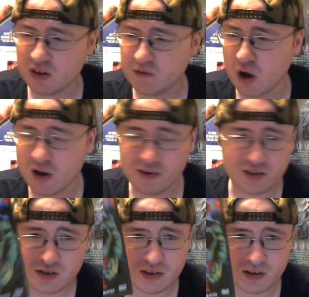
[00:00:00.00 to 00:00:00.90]
lived on
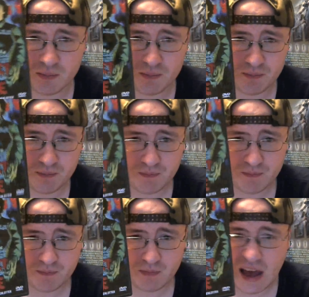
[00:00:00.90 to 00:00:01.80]
is the
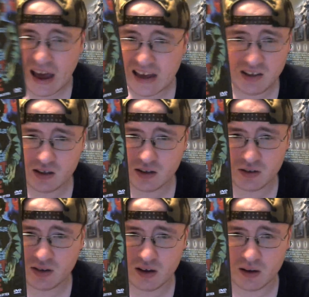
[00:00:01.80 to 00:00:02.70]
idea
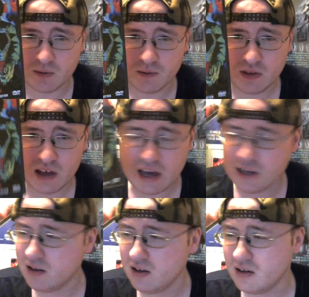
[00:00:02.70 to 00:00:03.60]
itself. The
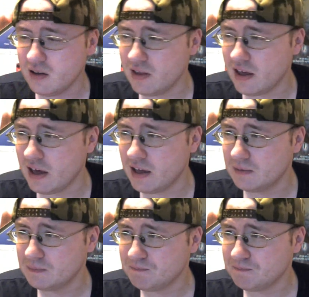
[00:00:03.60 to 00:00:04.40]
idea that